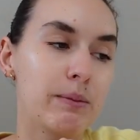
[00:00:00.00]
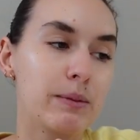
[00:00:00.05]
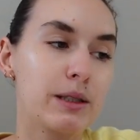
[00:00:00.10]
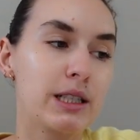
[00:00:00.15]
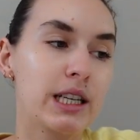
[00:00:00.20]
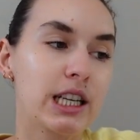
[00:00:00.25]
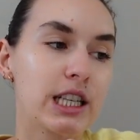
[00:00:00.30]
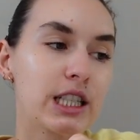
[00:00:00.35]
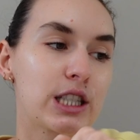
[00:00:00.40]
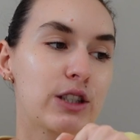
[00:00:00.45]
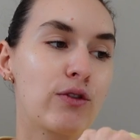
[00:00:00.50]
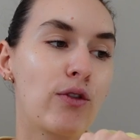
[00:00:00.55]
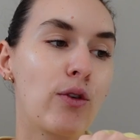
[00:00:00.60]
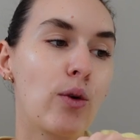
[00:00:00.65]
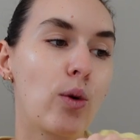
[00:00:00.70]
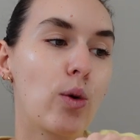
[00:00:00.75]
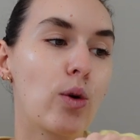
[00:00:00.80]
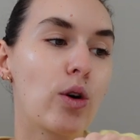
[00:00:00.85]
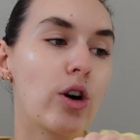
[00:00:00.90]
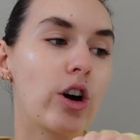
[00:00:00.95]
tickets
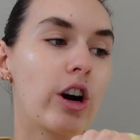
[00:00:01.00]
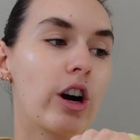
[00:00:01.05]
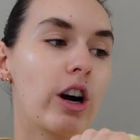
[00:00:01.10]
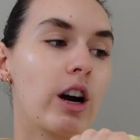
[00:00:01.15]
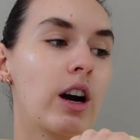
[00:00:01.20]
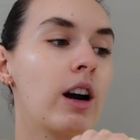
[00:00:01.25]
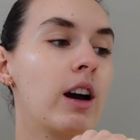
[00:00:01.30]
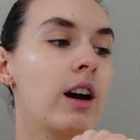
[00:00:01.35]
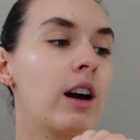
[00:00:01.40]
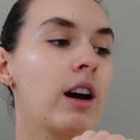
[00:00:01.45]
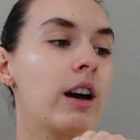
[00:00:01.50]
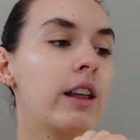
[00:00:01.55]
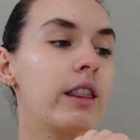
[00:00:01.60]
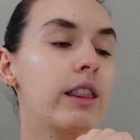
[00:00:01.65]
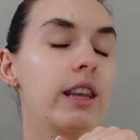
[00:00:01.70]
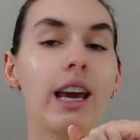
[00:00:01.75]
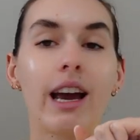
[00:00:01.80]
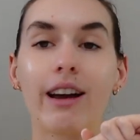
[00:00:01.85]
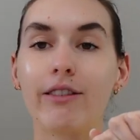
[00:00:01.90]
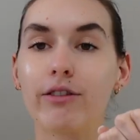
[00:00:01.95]
for
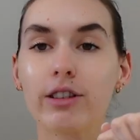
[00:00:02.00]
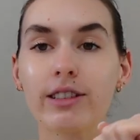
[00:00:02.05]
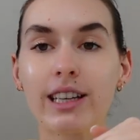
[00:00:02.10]
the Eiffel